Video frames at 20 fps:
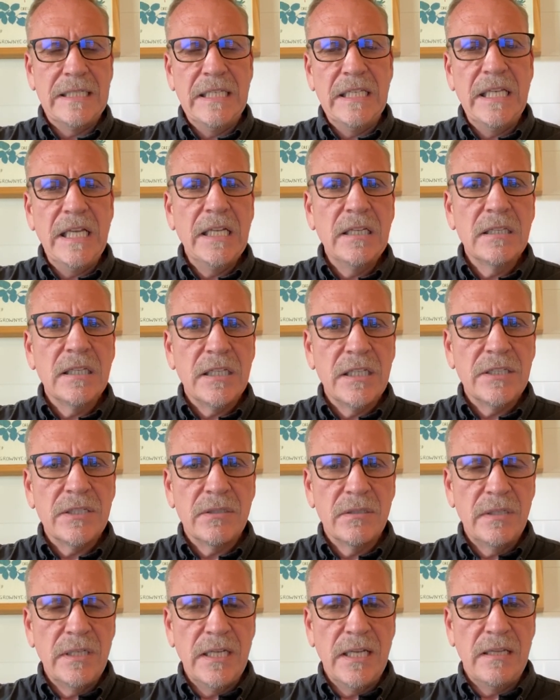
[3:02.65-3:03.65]
In
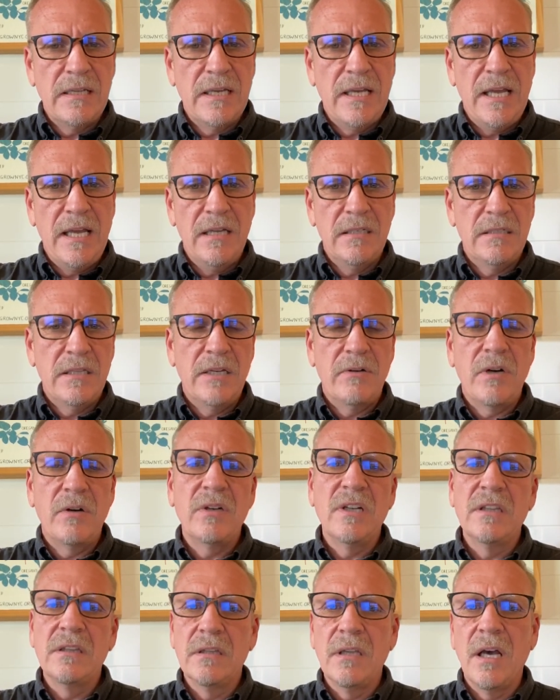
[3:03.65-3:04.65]
English, on the other hand, there
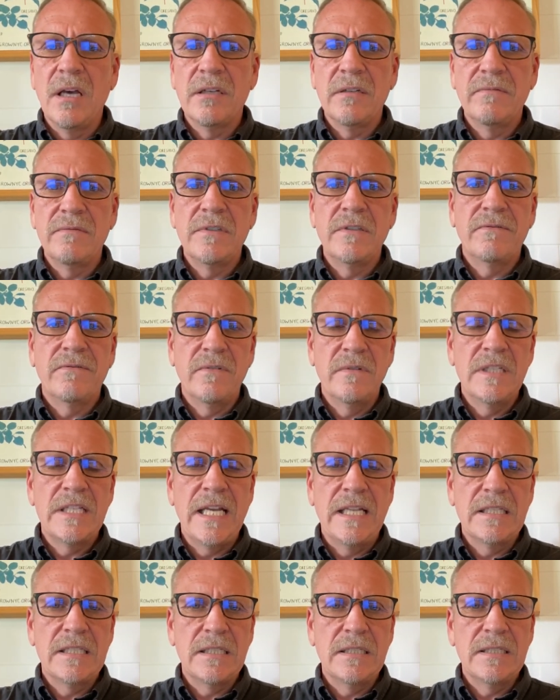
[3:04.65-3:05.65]
are a lot of different
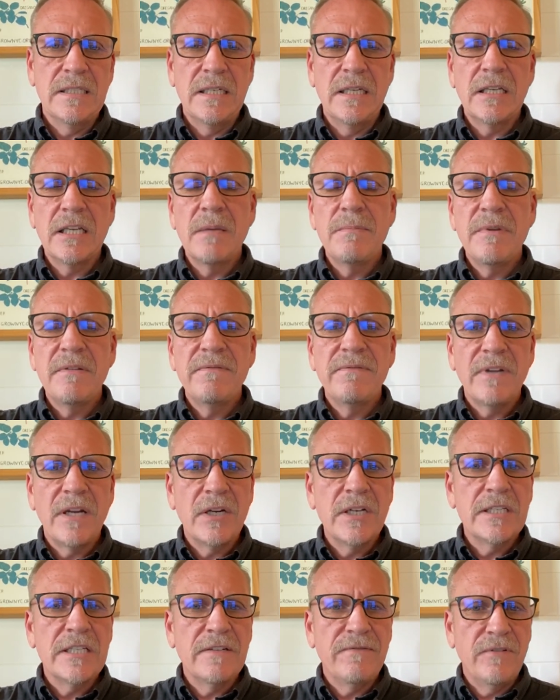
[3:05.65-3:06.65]
tenses, and it can be
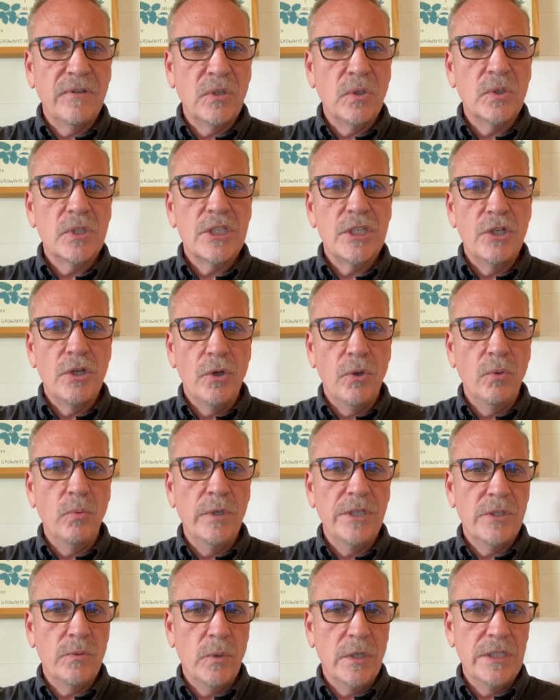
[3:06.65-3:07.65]
very difficult to know
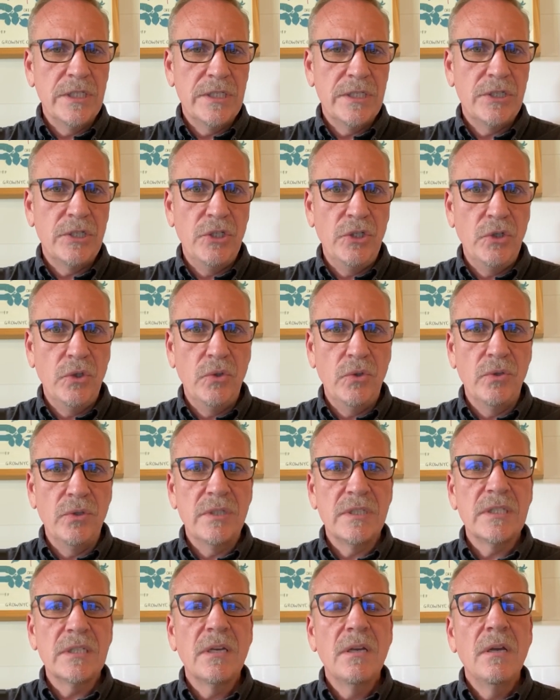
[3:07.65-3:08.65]
which ones to
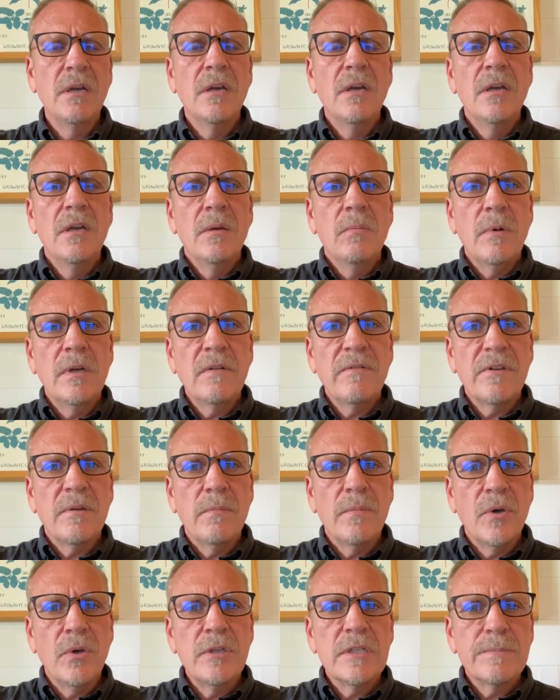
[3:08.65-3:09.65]
use. One of the
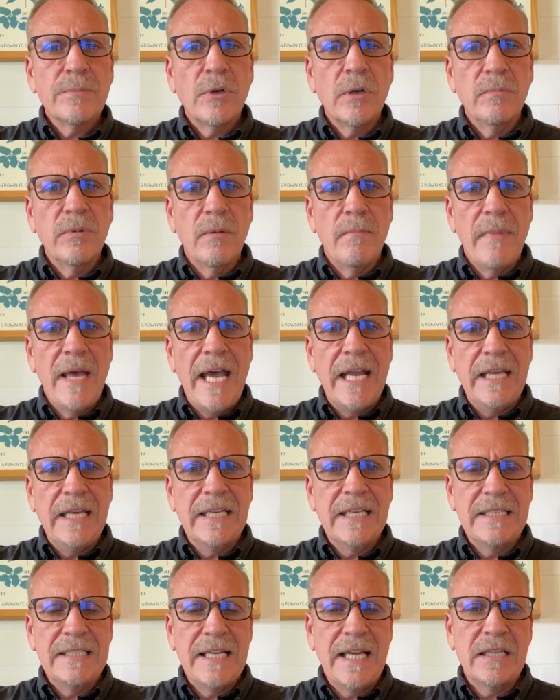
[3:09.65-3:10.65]
most
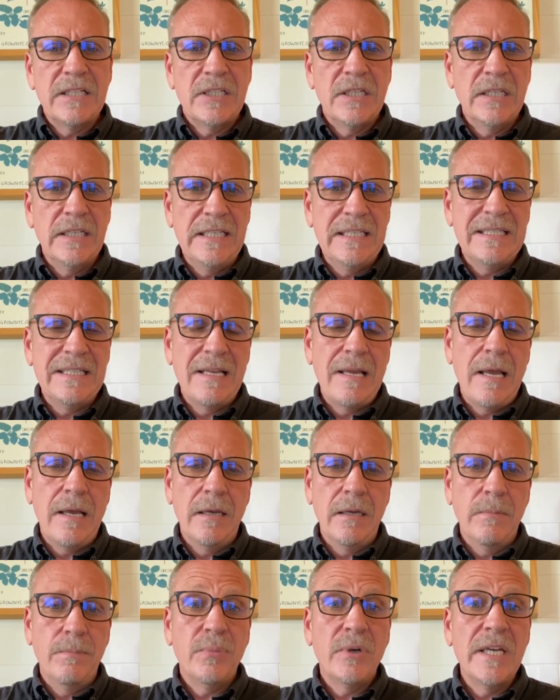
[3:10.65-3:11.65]
problematic is actually
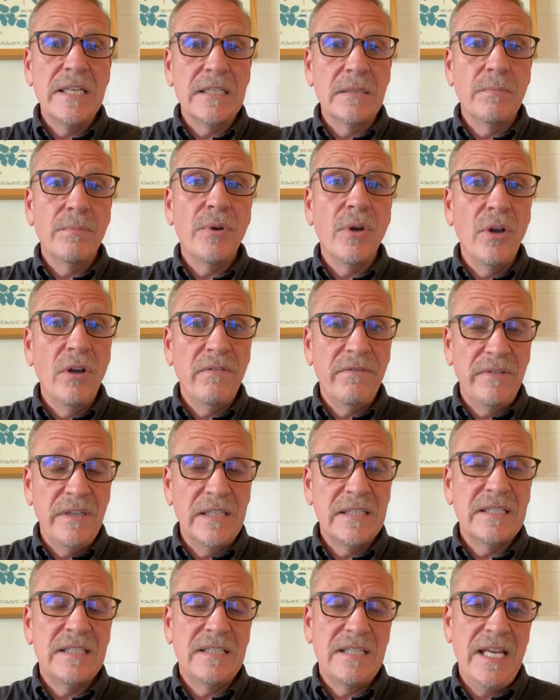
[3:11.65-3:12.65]
present
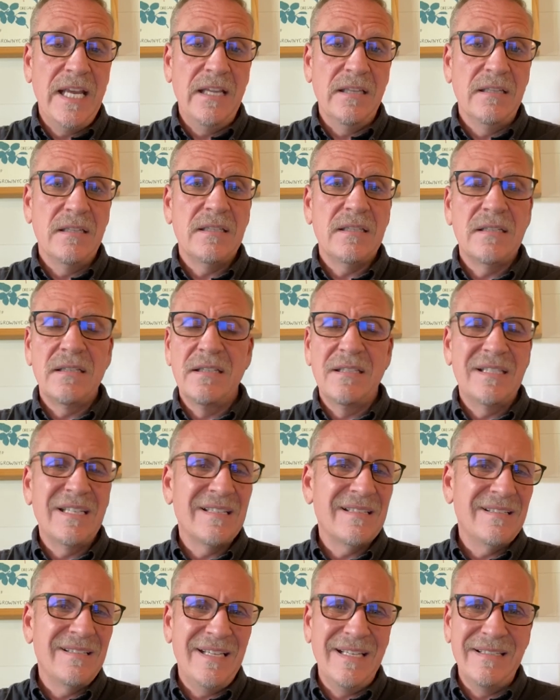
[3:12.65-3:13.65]
perfect tense. It
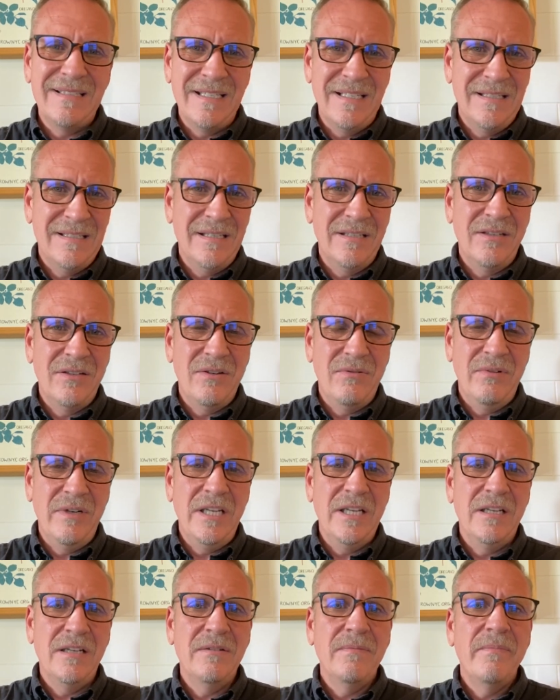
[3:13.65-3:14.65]
doesn't exist in
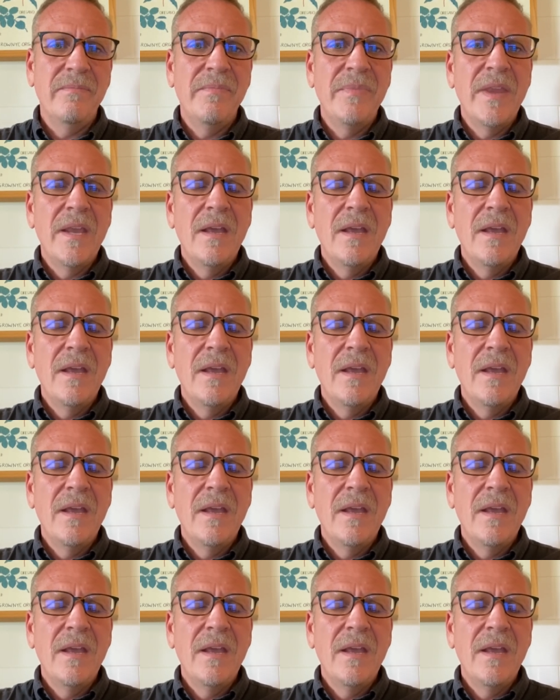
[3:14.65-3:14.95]
Korean.